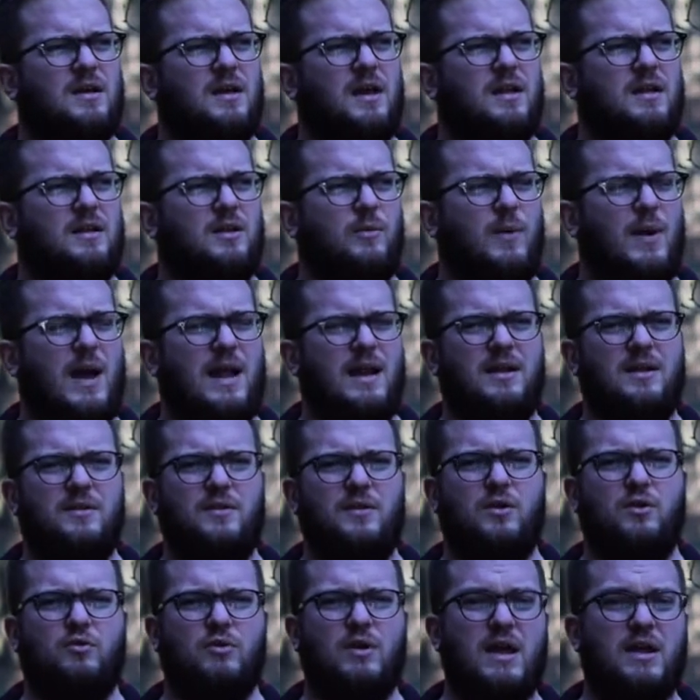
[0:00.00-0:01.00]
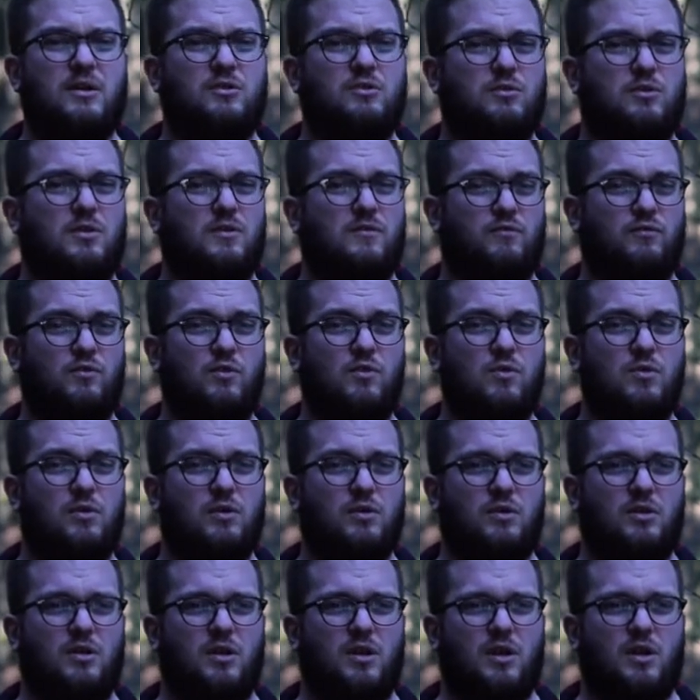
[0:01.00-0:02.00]
Llywelyn the Great would have
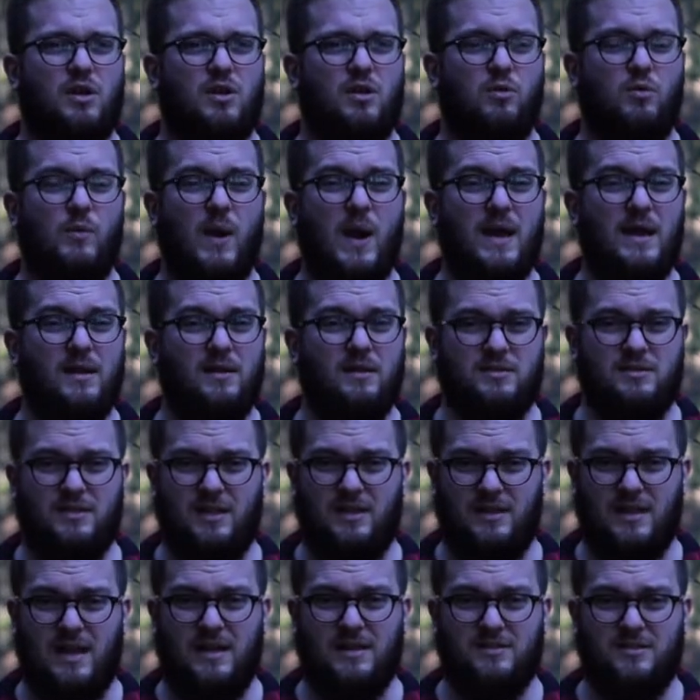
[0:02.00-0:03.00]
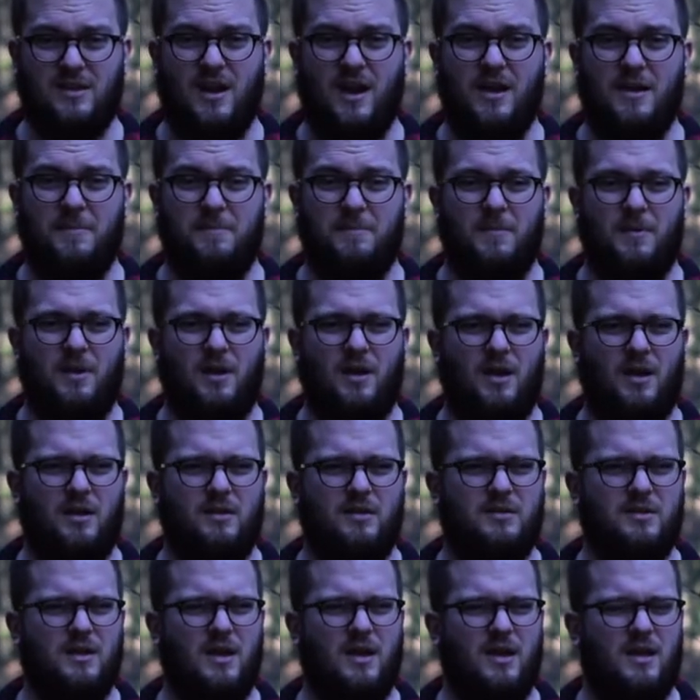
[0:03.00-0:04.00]
ruled Wales at that time,
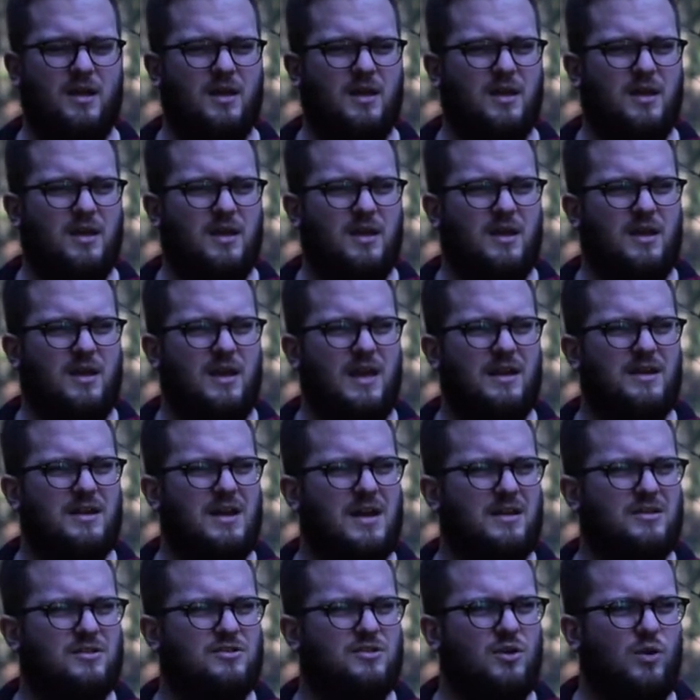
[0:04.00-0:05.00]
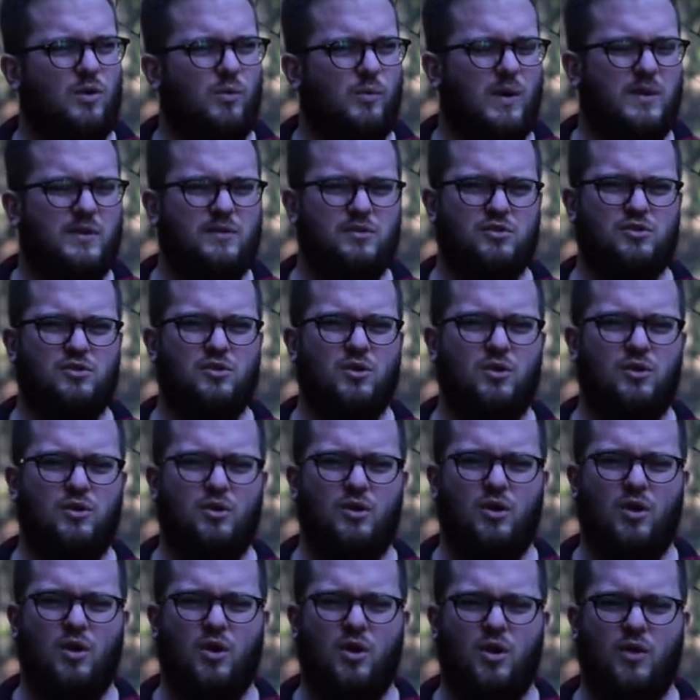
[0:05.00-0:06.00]
and it has
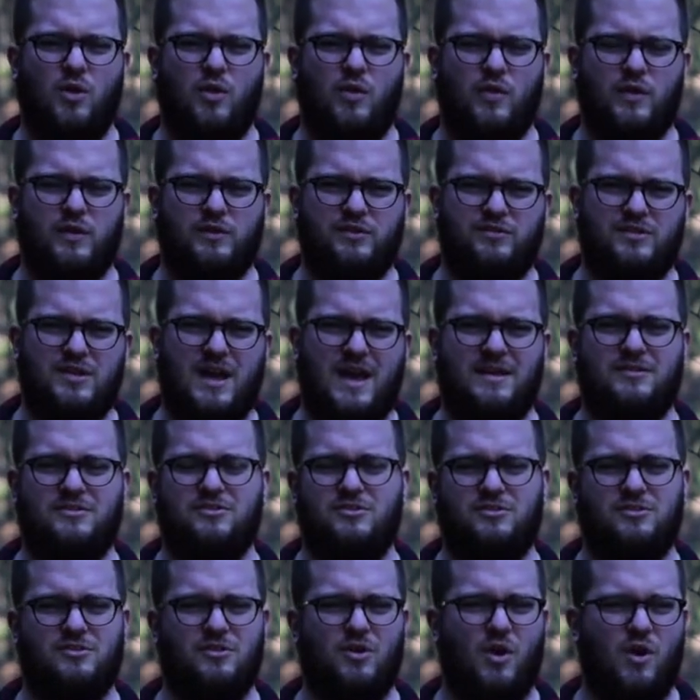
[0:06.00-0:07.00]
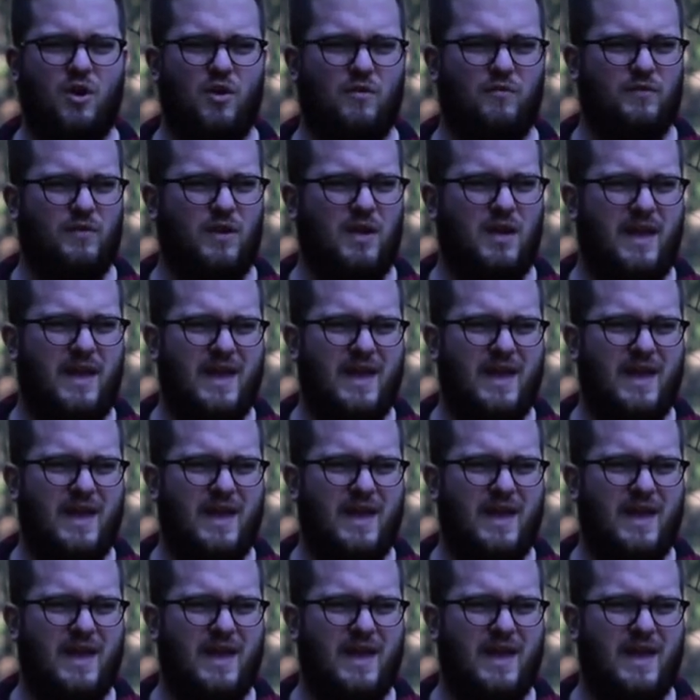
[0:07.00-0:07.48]
withstood the test of